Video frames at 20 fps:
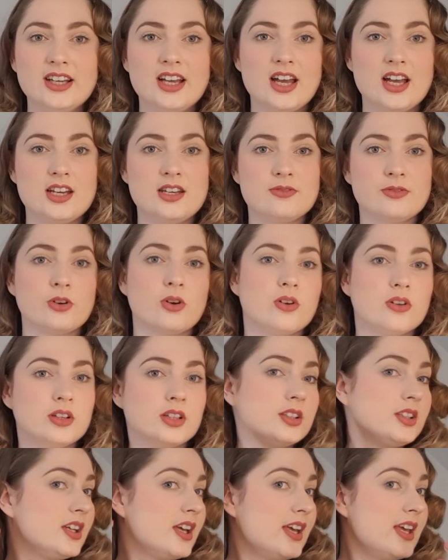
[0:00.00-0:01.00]
and you've got
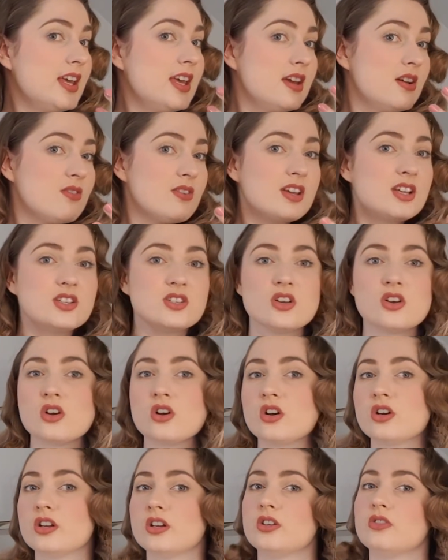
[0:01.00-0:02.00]
your earrings
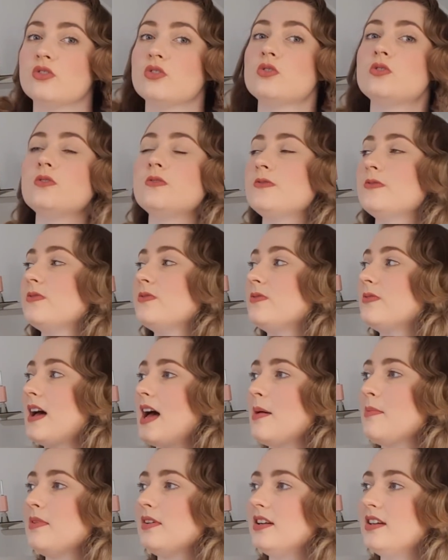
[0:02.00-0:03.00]
on and you're all
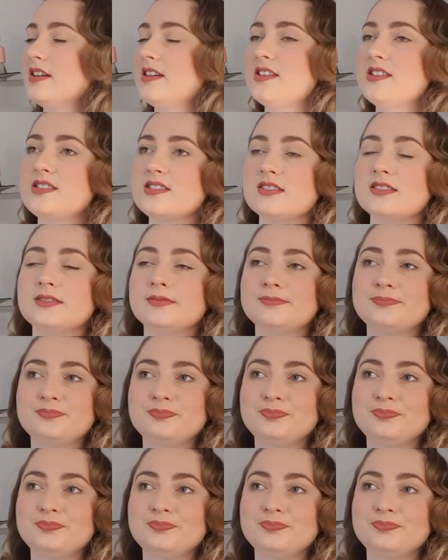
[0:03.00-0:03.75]
fabulous, and